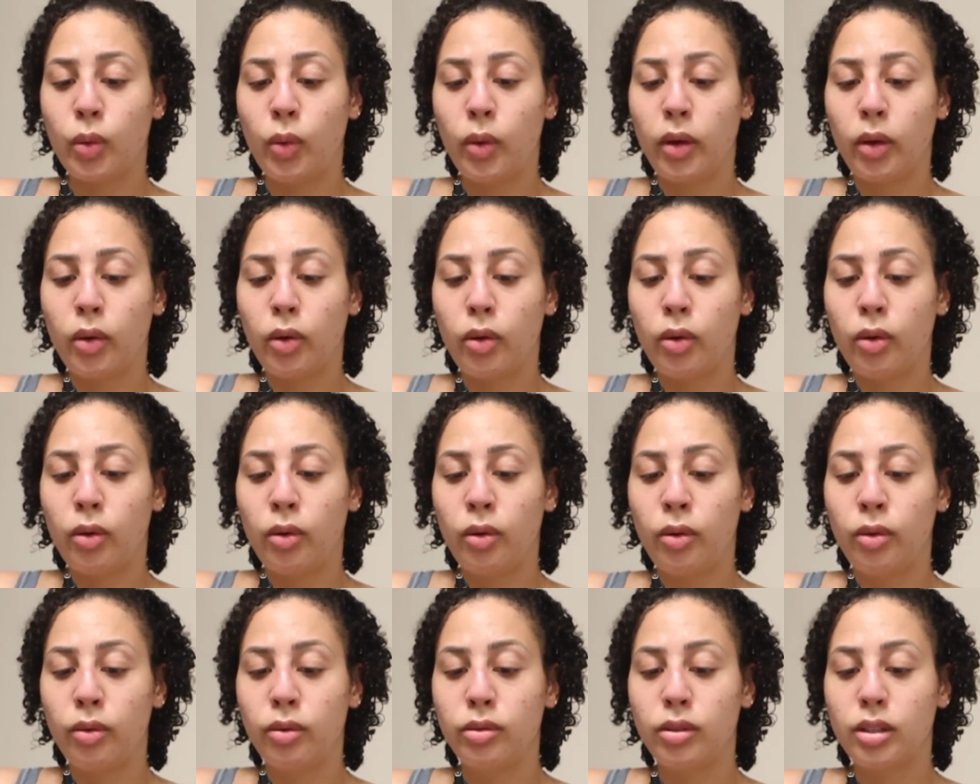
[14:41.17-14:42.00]

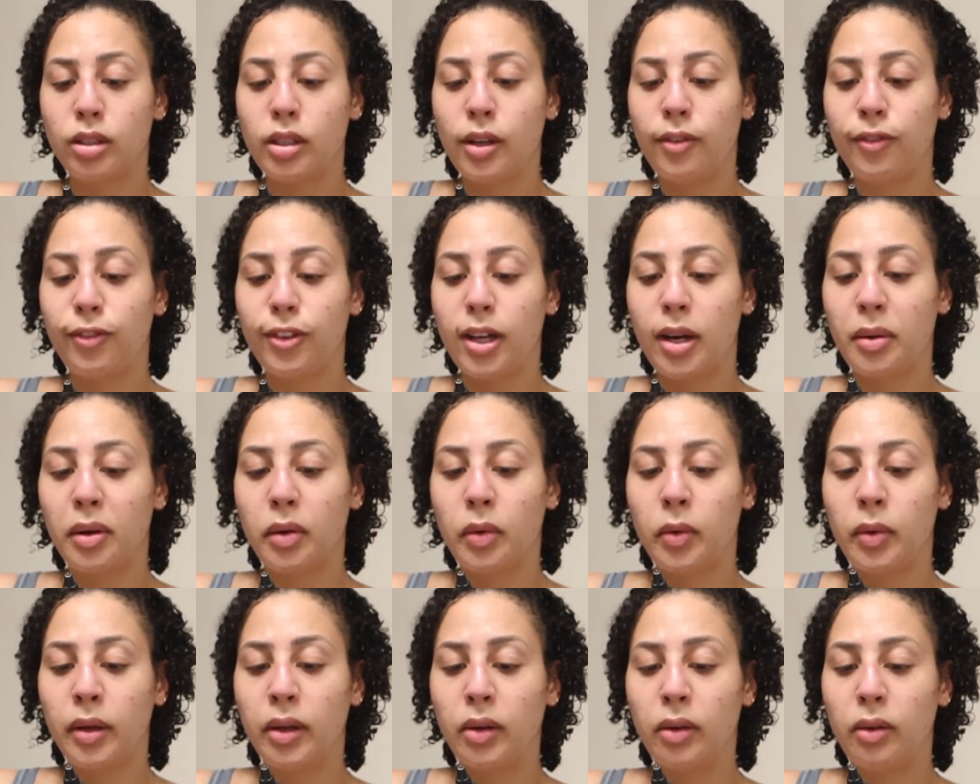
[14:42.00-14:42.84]
oil,
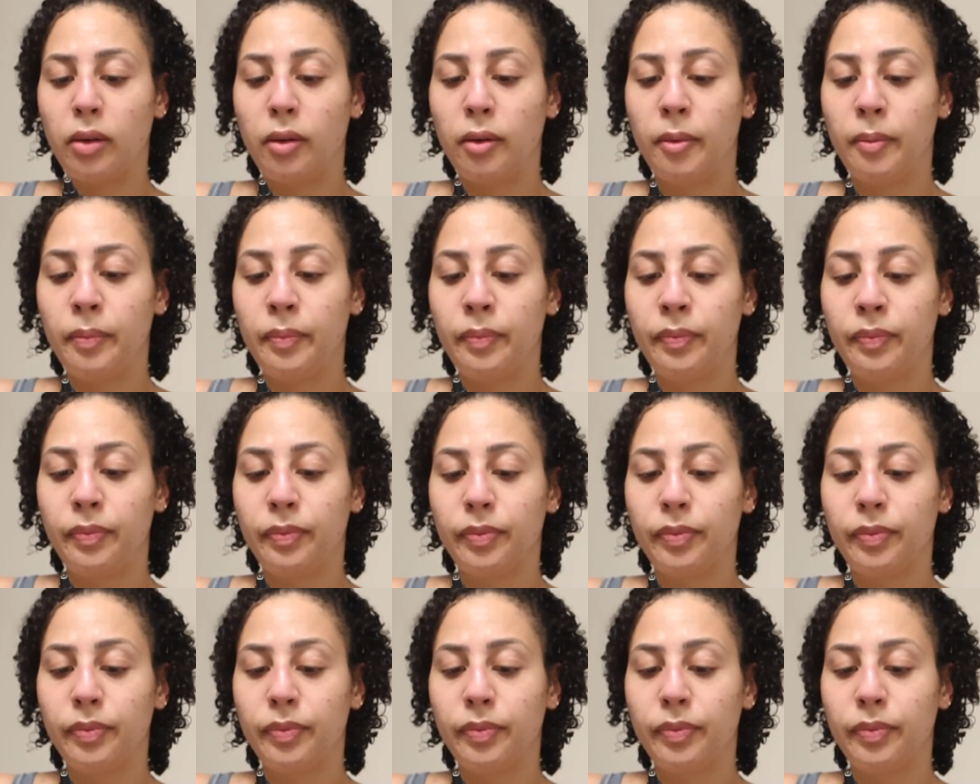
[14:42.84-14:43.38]
sunflower oil,